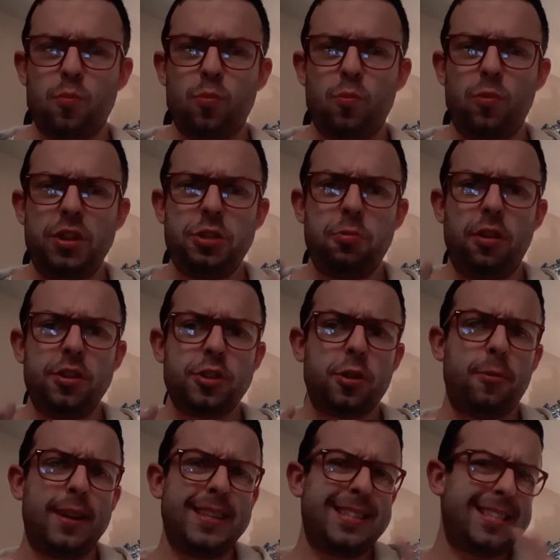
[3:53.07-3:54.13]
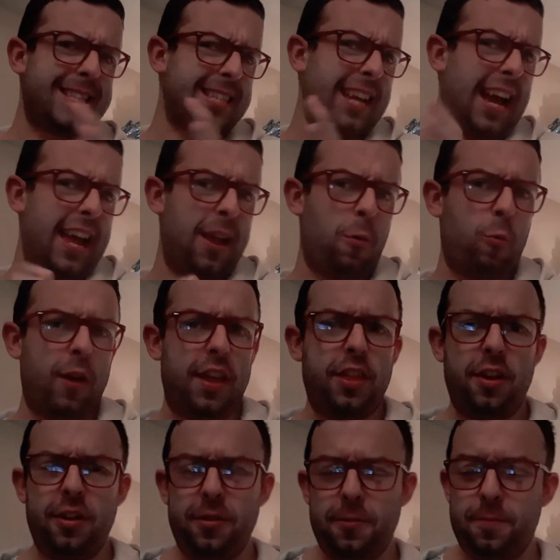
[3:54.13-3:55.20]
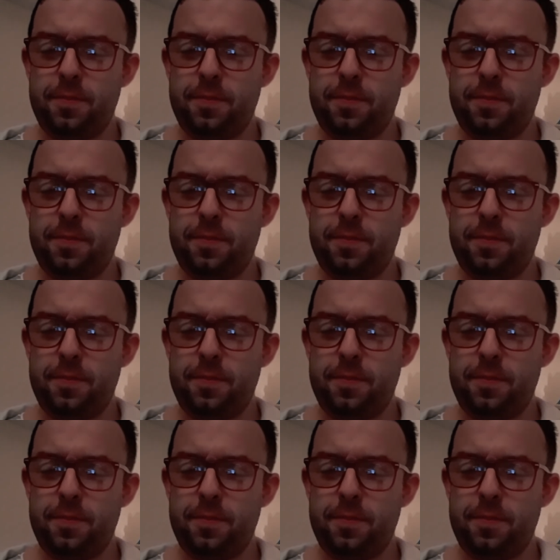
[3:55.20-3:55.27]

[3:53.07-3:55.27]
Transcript: which words go in sky and weather,